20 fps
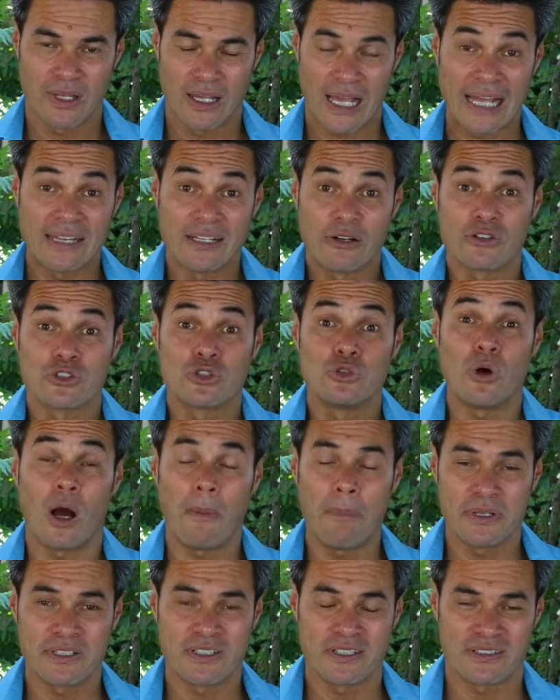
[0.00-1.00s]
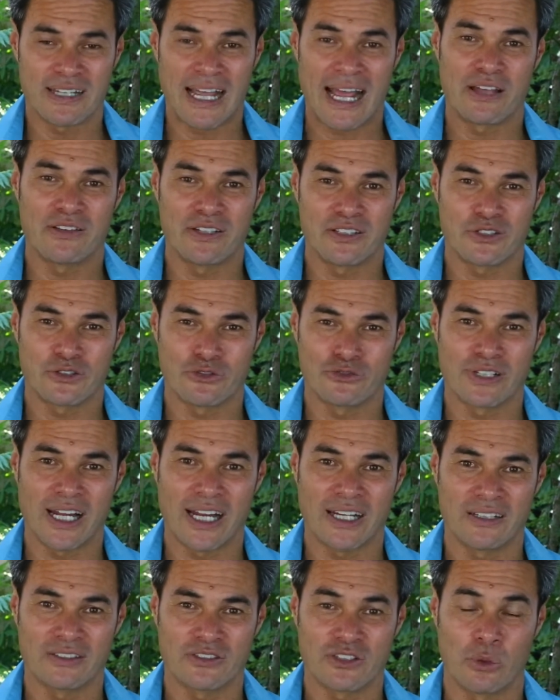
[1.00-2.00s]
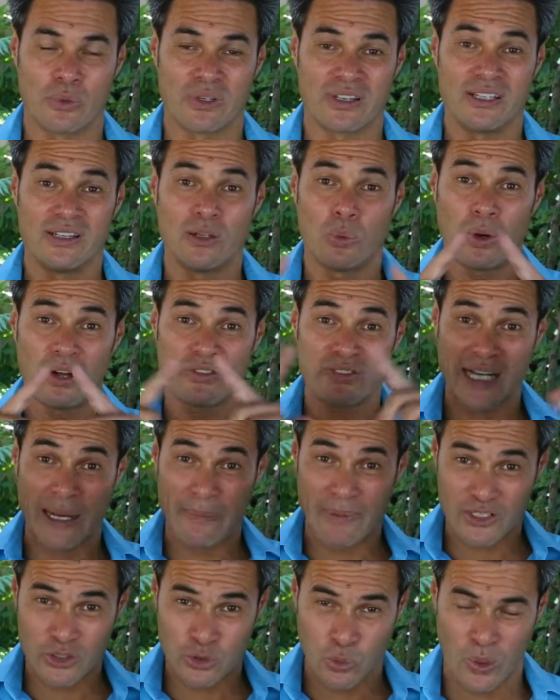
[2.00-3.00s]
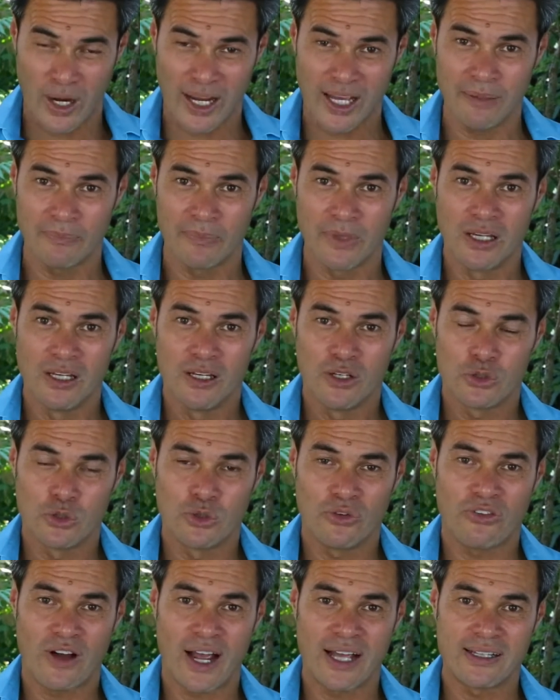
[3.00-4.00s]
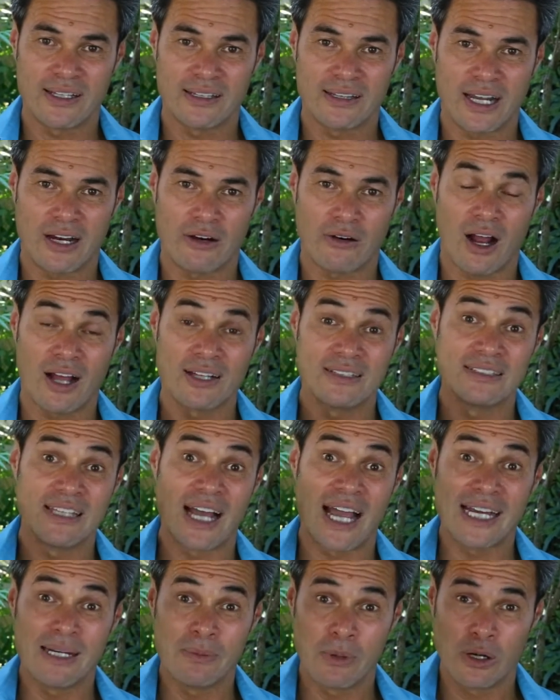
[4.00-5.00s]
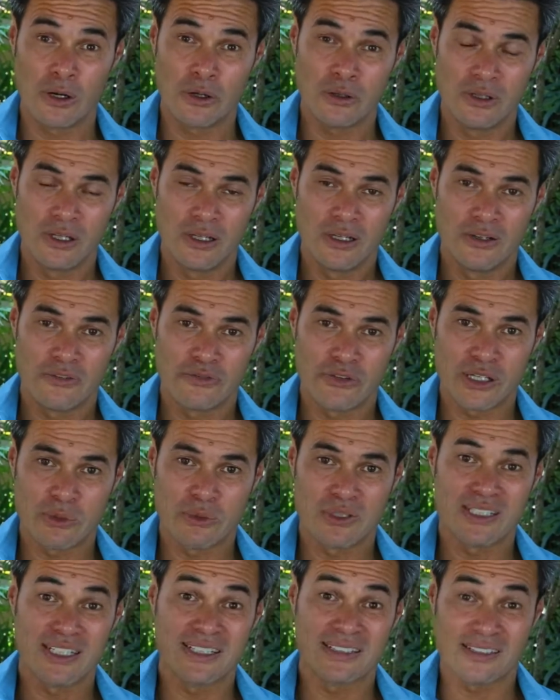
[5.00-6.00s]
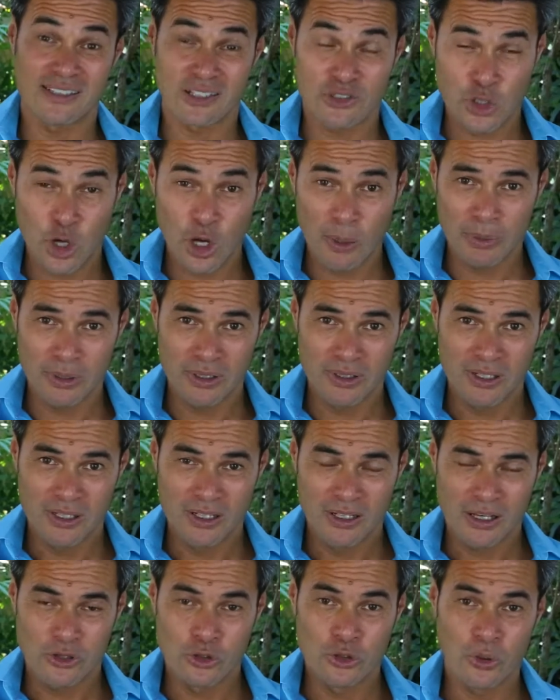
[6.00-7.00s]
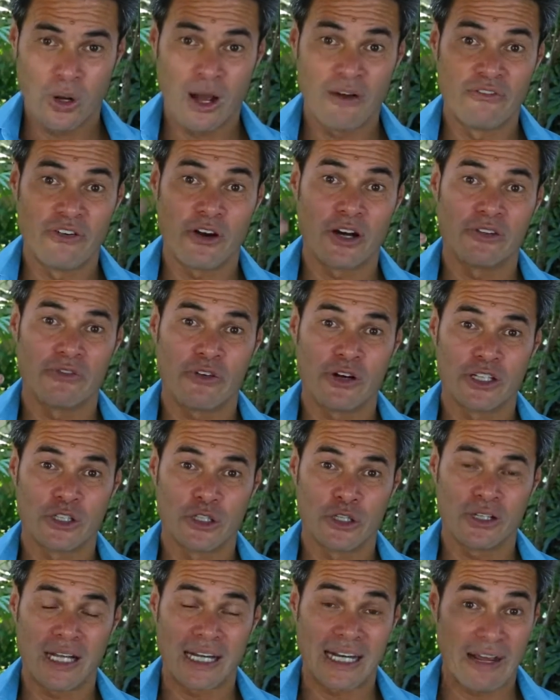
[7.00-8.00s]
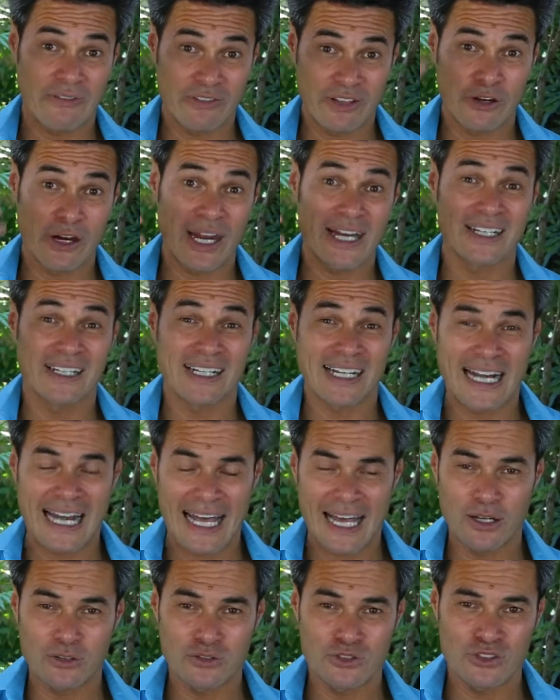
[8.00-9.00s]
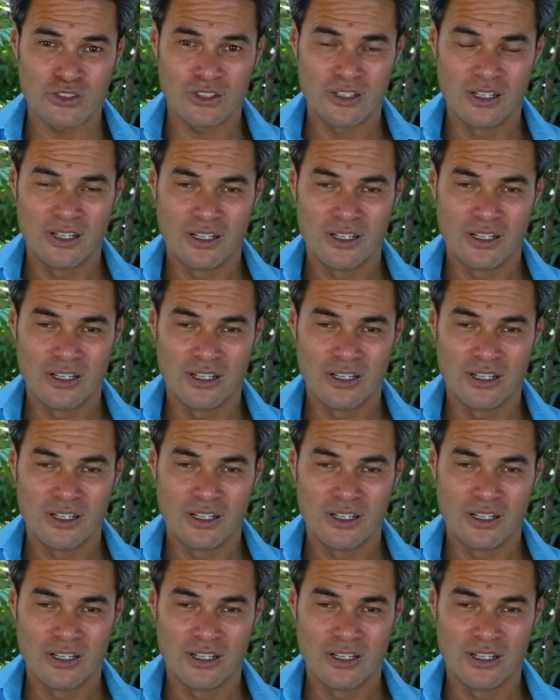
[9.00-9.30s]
And there are 2 opposites to how these are created. So within the Wealth Dynamic square, you'll find that there are dynamo frequencies at the top who are very, very good at having their head in the clouds.